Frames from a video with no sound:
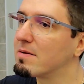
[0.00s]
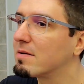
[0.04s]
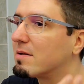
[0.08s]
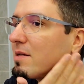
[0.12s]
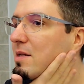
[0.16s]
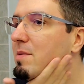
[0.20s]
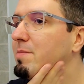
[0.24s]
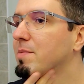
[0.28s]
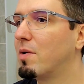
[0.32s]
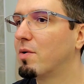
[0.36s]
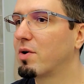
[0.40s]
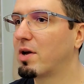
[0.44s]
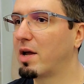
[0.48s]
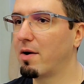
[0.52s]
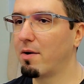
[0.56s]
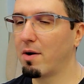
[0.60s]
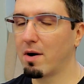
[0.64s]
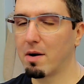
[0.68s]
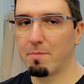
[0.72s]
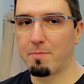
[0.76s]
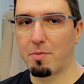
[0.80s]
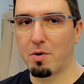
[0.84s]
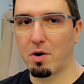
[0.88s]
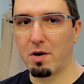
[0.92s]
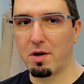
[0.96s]
The
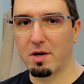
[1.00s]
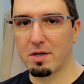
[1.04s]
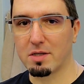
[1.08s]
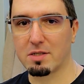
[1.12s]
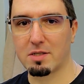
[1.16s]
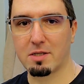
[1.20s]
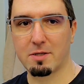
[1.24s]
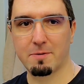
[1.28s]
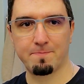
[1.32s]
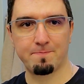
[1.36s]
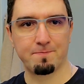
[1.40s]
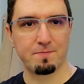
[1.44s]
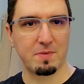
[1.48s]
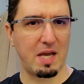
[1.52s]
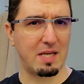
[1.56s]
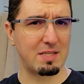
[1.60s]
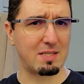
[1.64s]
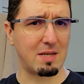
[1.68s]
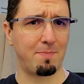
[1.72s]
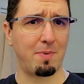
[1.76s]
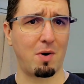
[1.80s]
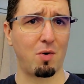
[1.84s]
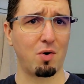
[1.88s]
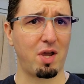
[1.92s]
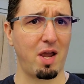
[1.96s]
Bulgarian products. As
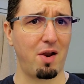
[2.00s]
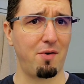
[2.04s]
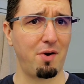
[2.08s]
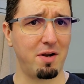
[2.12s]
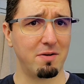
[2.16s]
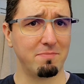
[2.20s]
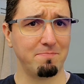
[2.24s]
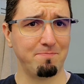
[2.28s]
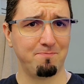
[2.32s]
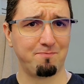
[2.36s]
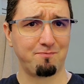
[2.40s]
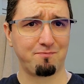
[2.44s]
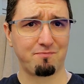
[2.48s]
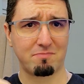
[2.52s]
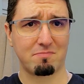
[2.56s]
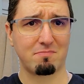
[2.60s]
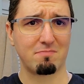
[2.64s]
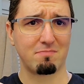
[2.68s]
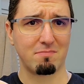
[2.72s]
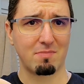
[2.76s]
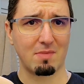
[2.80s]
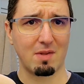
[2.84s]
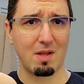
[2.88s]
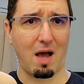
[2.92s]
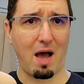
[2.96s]
a Bulgarian,
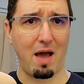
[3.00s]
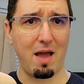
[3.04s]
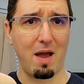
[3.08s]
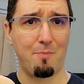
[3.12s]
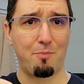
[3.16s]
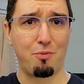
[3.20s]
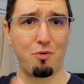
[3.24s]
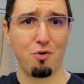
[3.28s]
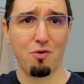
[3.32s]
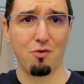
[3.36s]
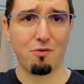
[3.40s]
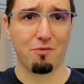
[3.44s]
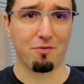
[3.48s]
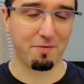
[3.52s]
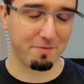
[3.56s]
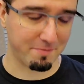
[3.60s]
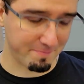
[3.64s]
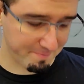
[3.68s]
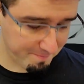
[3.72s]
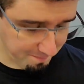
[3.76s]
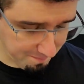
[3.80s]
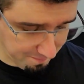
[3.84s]
I approve.